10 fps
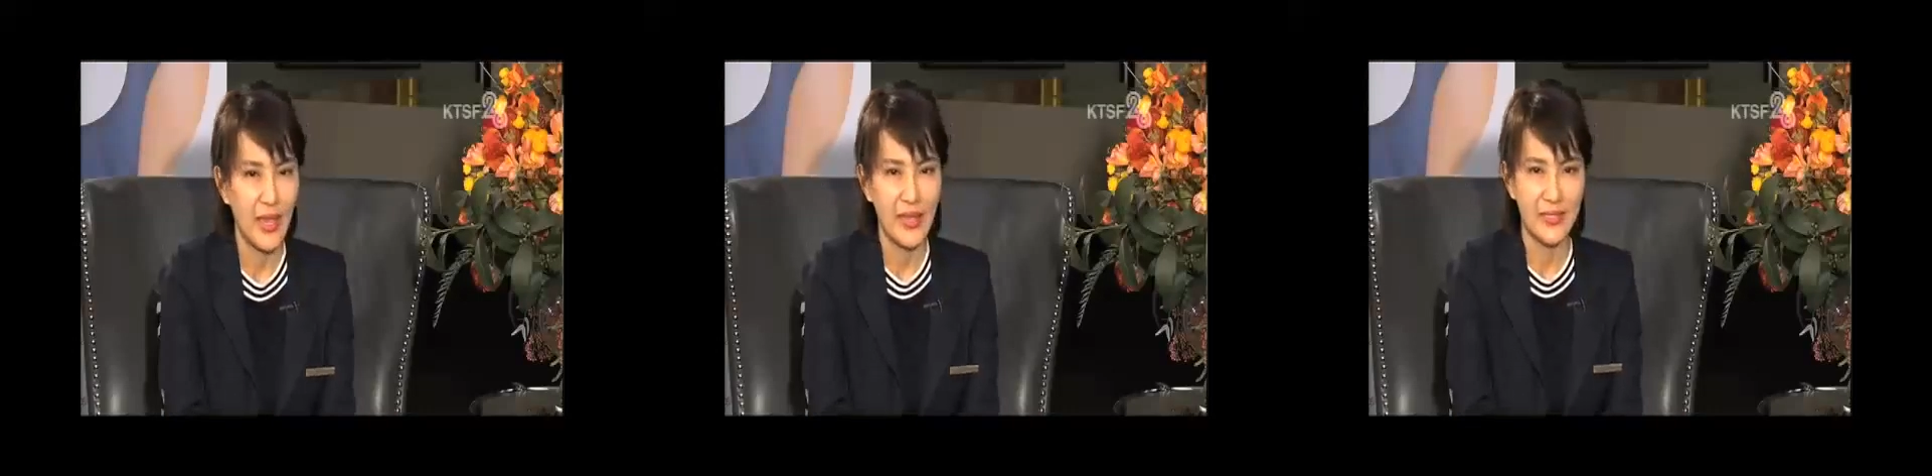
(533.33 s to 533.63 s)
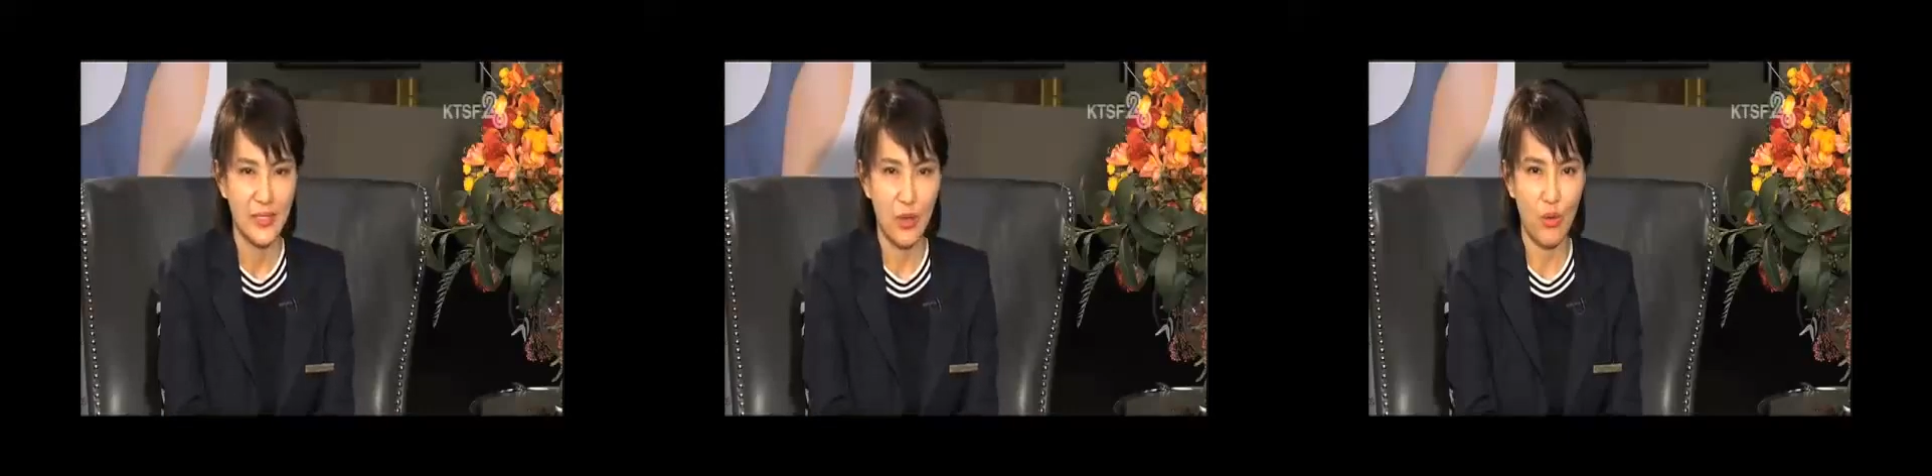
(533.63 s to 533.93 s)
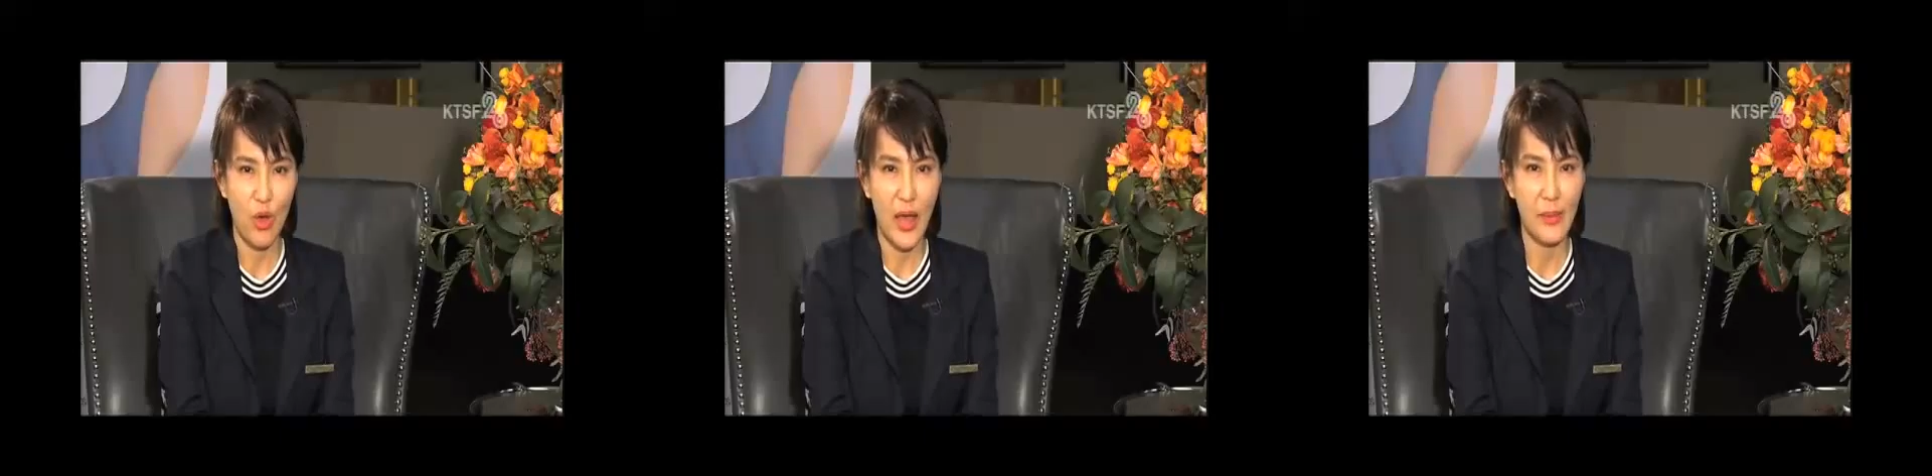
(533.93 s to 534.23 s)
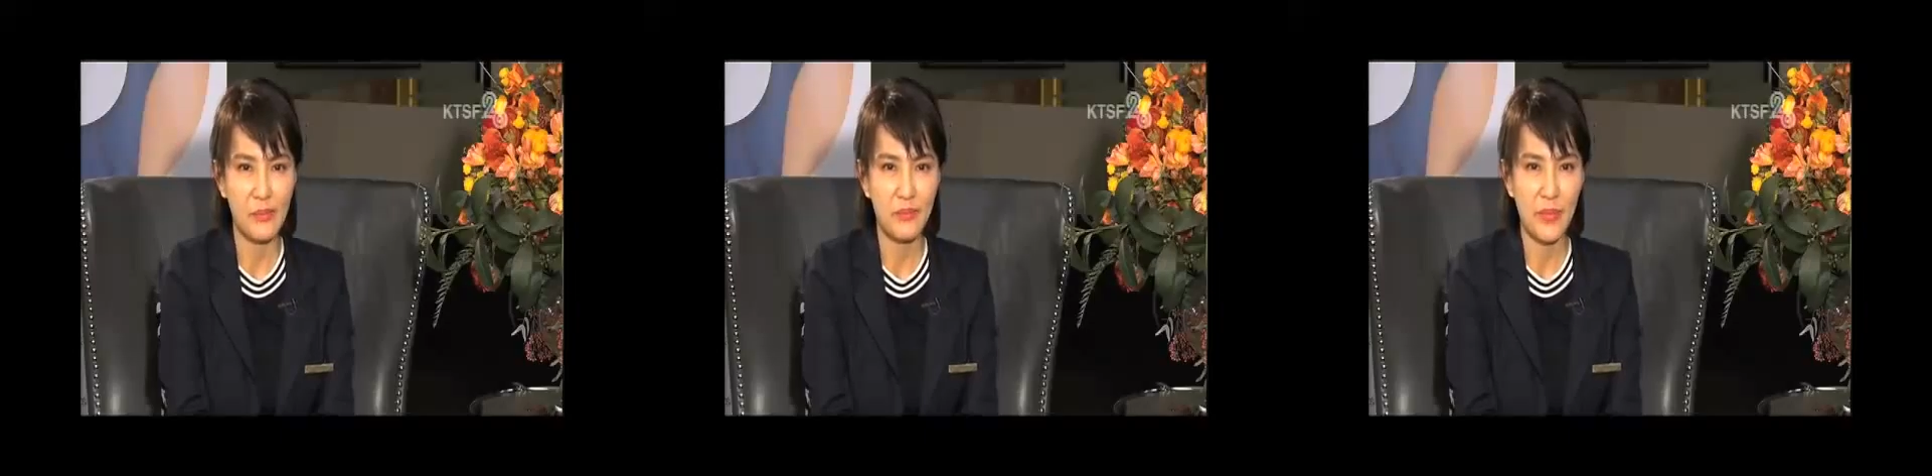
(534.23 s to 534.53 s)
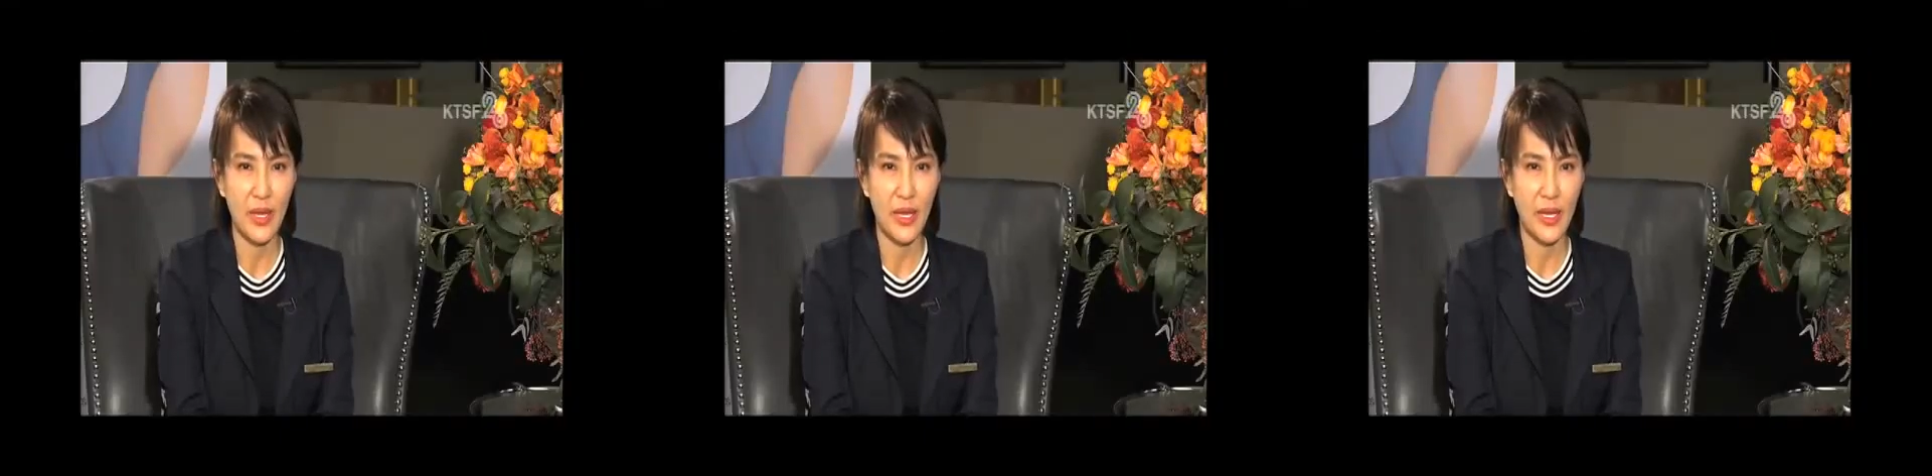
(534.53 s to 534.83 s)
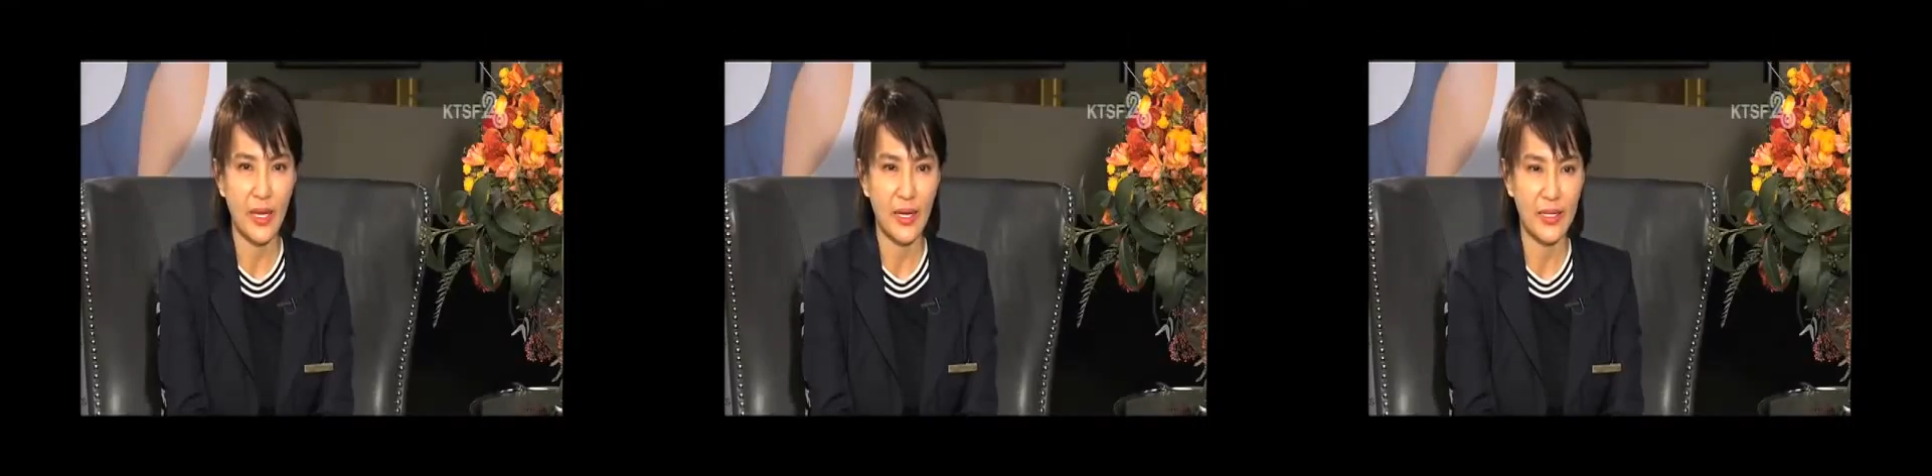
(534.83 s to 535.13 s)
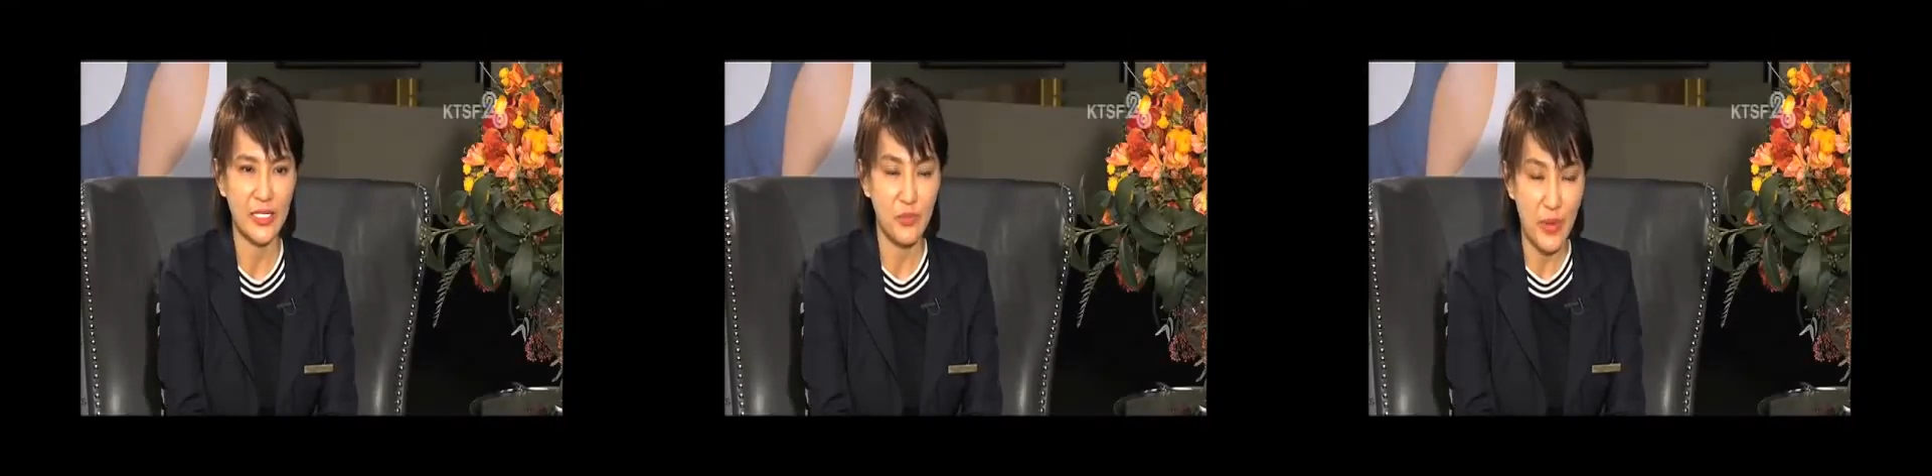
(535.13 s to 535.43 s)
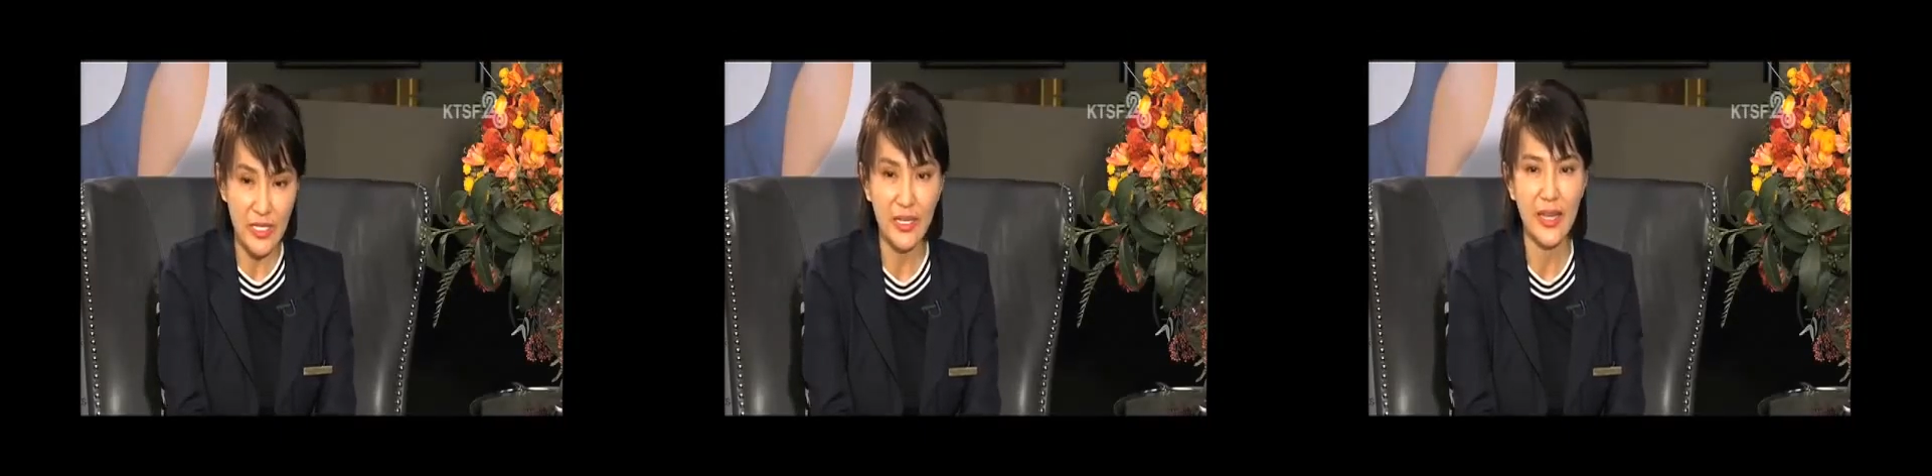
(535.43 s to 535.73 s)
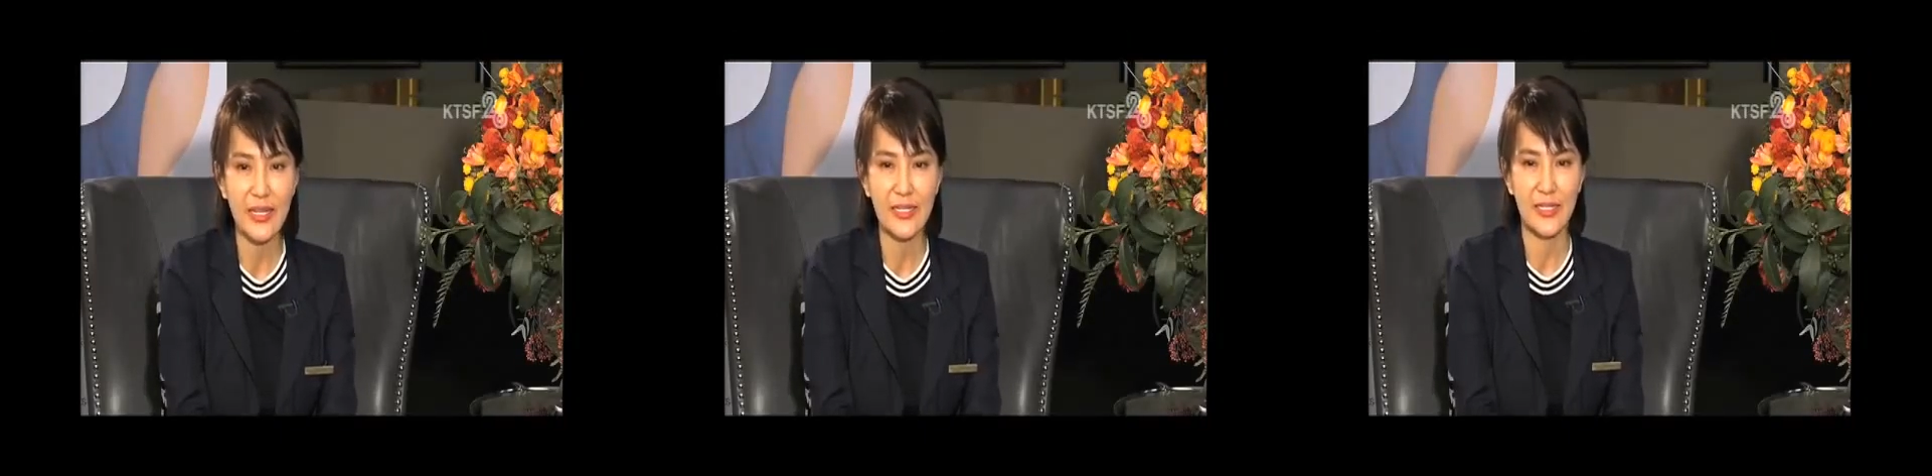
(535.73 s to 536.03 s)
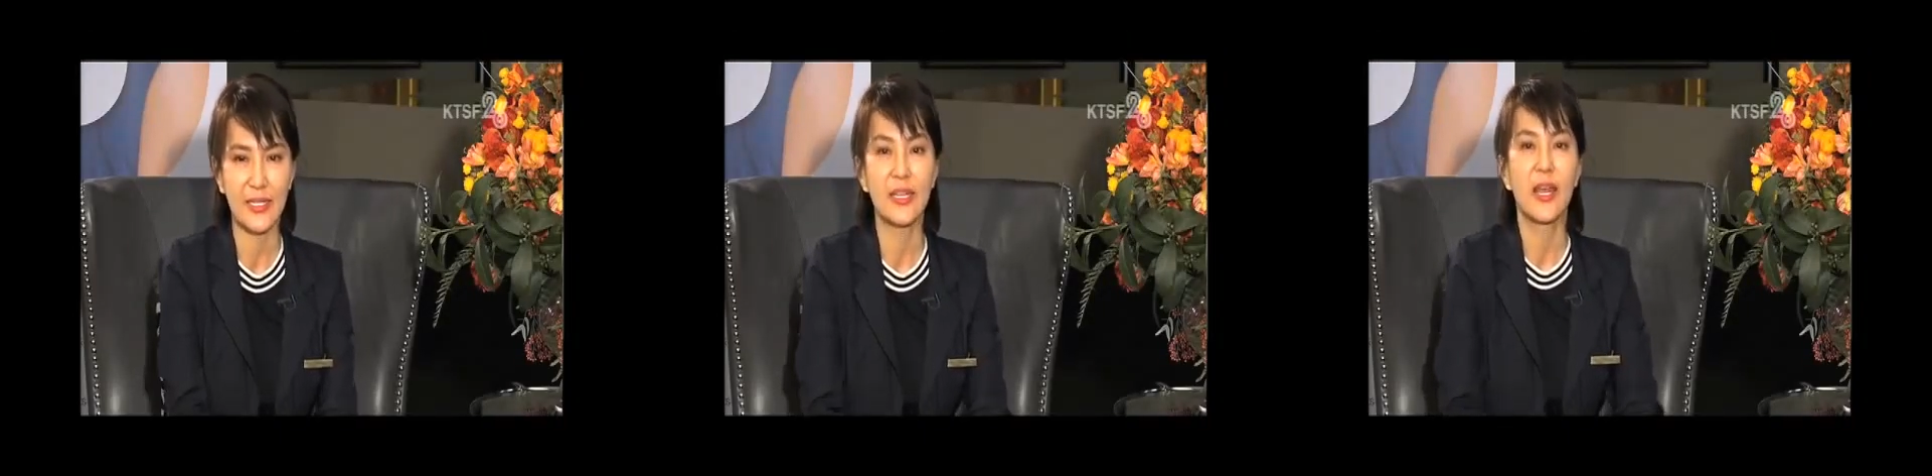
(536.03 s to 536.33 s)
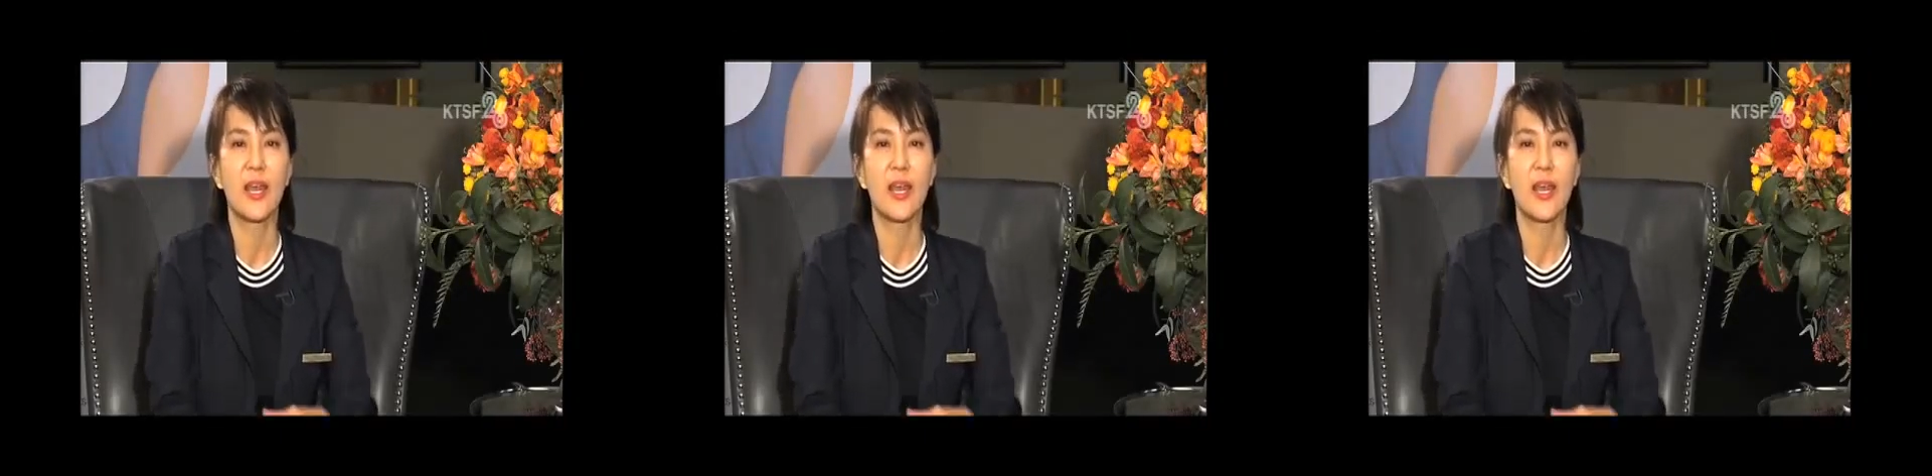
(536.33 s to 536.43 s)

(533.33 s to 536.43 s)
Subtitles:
So I'm specialized in